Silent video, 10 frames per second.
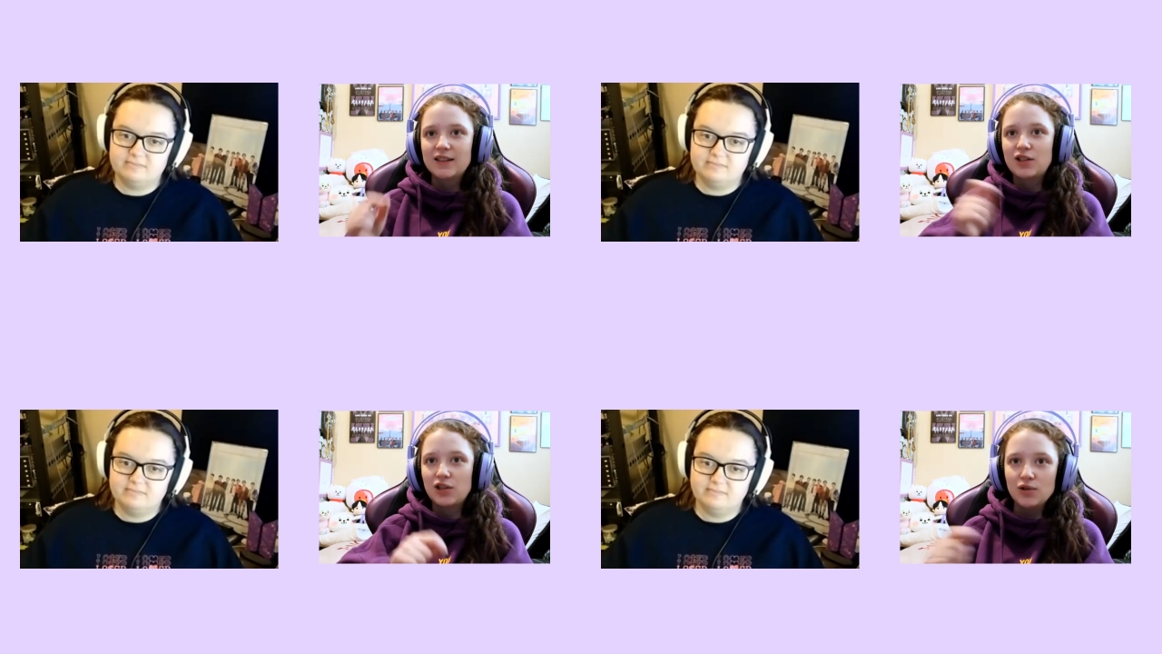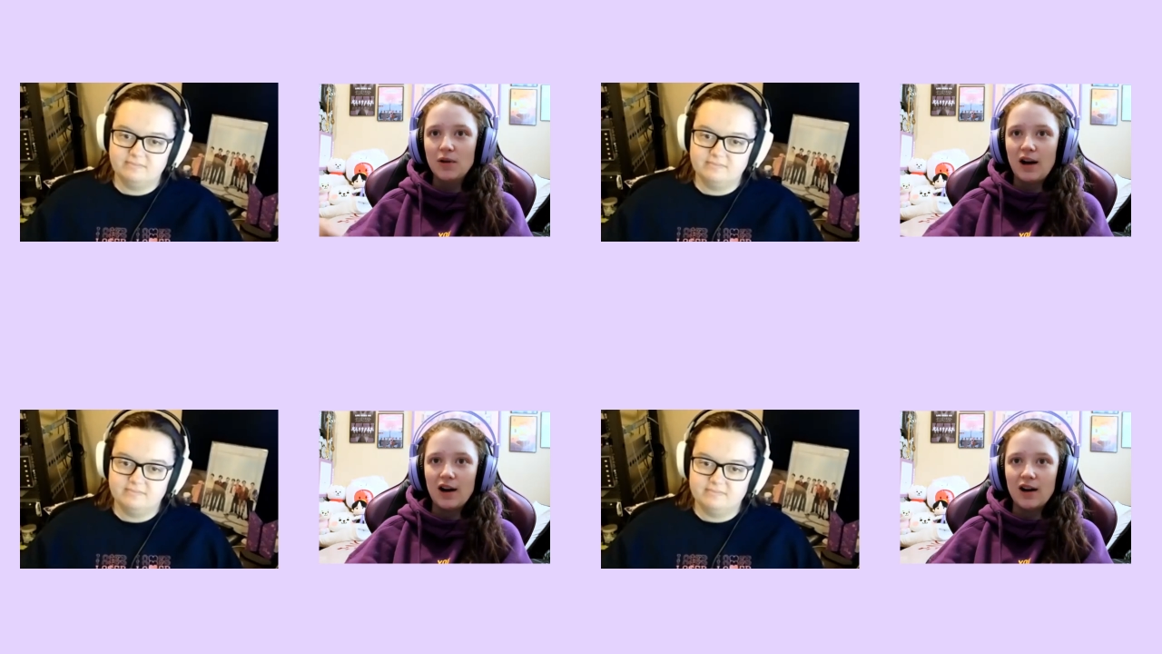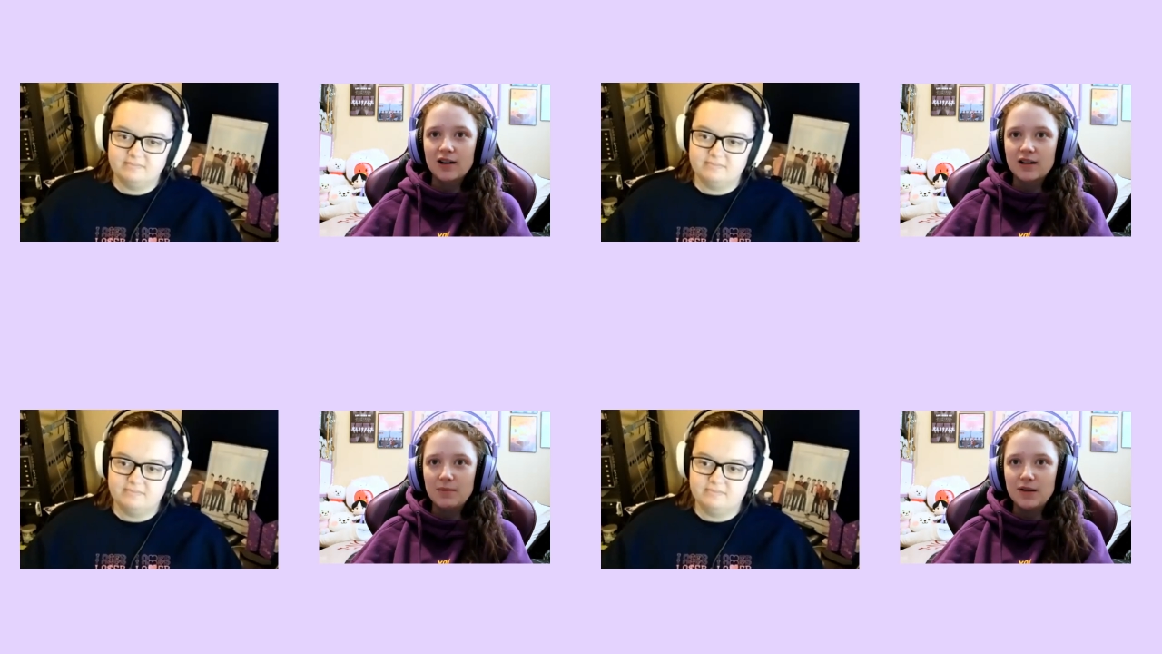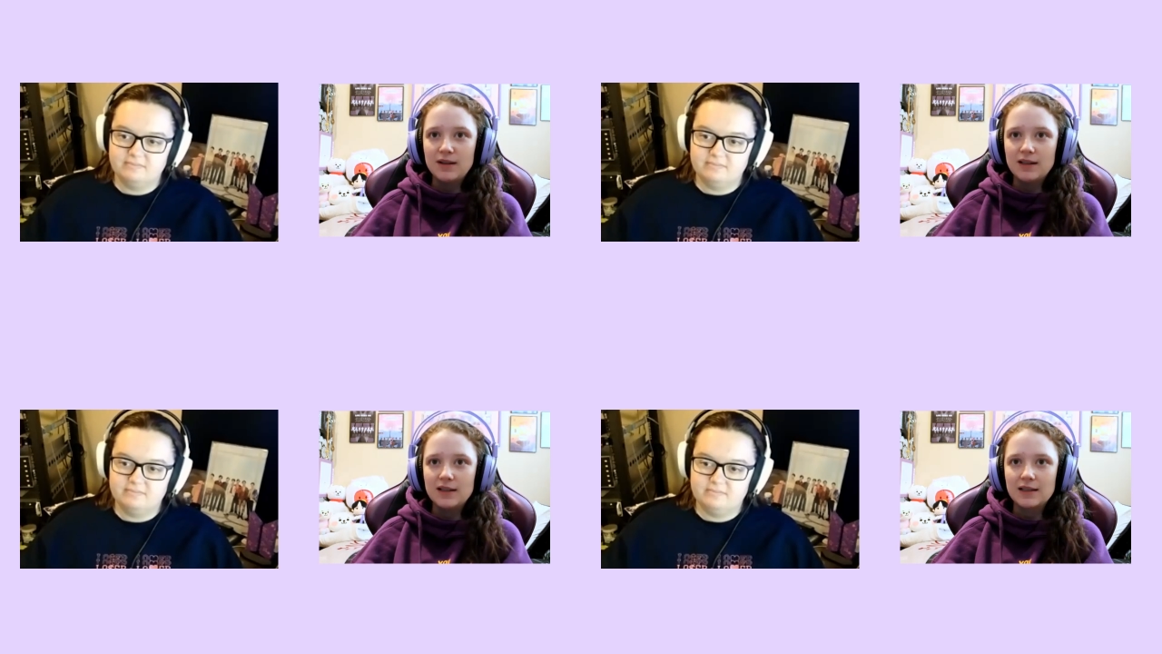Speaker 1: to our
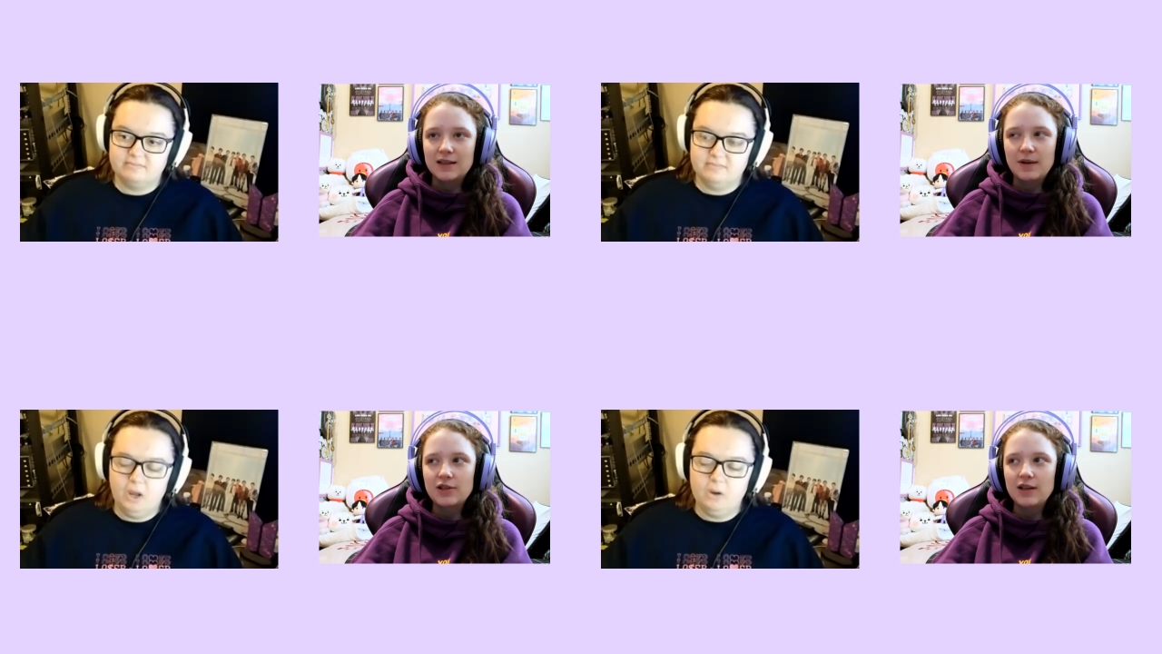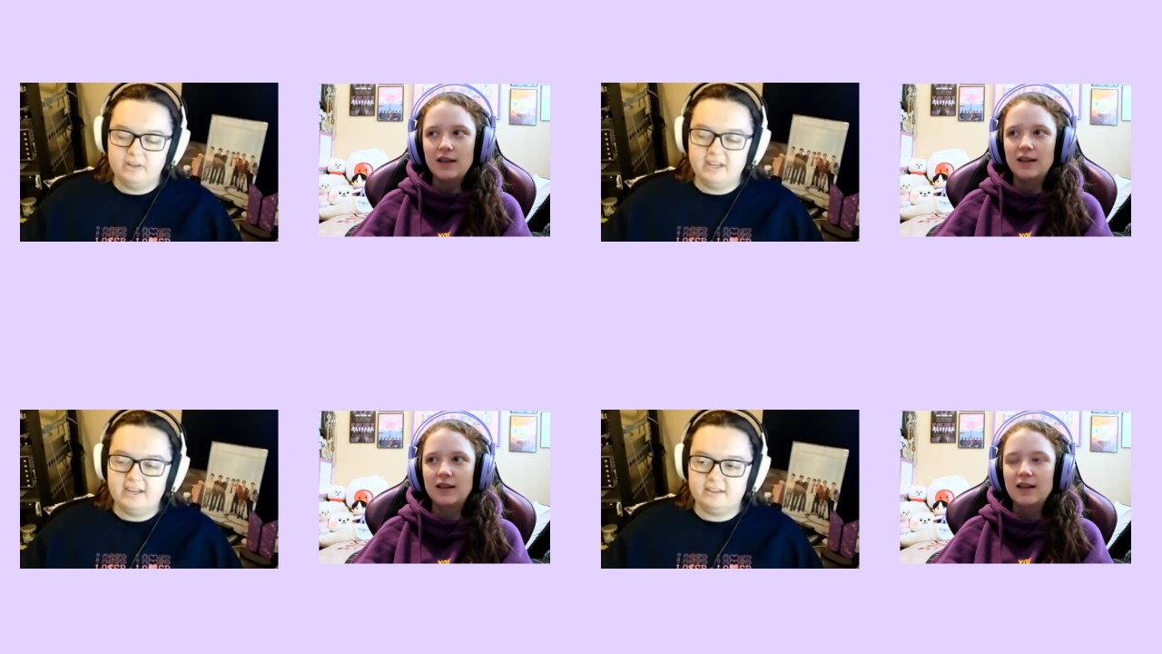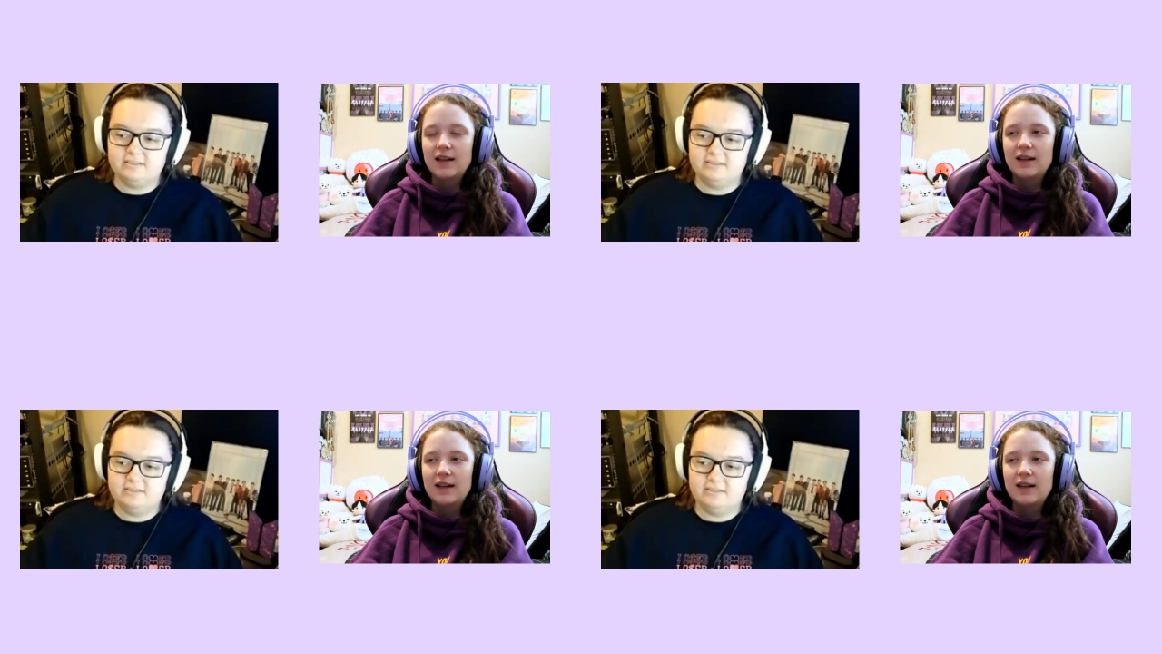communities, oh, especially oh, yeah.